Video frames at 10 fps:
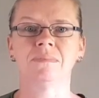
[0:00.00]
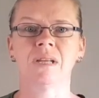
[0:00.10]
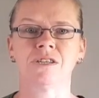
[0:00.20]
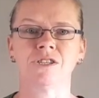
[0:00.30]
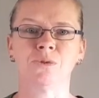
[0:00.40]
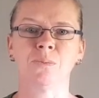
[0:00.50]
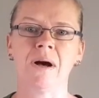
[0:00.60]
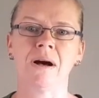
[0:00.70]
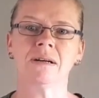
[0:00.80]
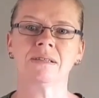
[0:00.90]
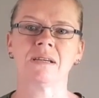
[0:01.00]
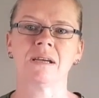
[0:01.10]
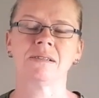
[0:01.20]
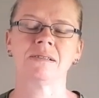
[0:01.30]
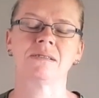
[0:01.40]
national parks
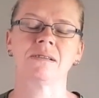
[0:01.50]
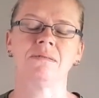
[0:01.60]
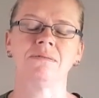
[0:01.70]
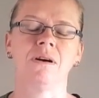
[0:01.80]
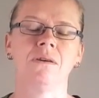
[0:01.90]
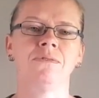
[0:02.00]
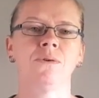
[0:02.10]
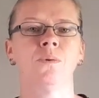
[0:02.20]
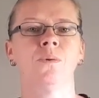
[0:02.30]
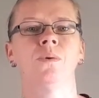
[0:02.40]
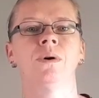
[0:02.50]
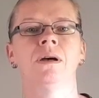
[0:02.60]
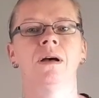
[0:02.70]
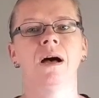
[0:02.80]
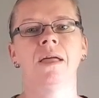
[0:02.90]
and stuff for
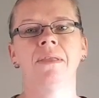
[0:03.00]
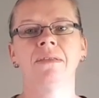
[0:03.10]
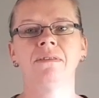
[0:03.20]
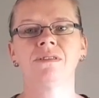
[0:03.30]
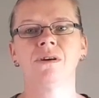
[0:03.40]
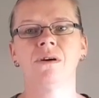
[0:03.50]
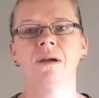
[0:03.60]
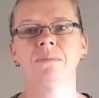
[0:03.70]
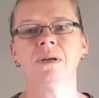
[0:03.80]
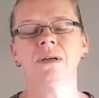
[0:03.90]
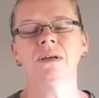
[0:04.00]
another time.